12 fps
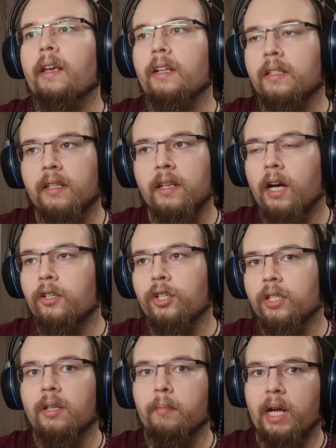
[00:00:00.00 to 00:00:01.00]
It's not
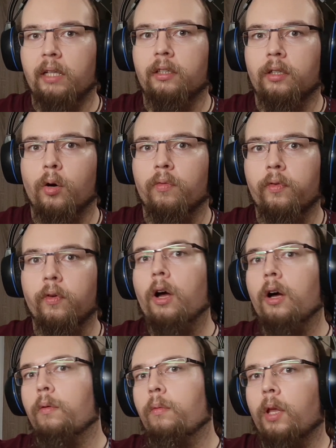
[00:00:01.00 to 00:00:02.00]
just a matter of,
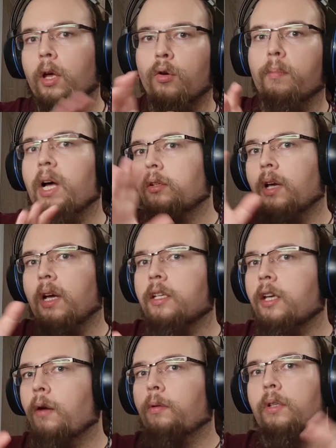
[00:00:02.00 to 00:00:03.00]
oh no, Madoka
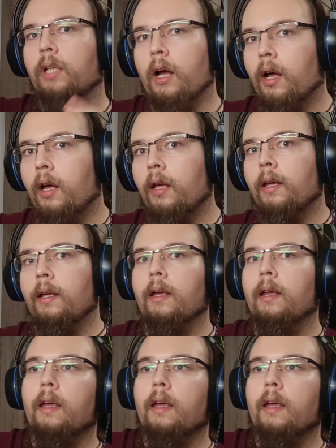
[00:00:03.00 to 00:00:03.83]
is going to die.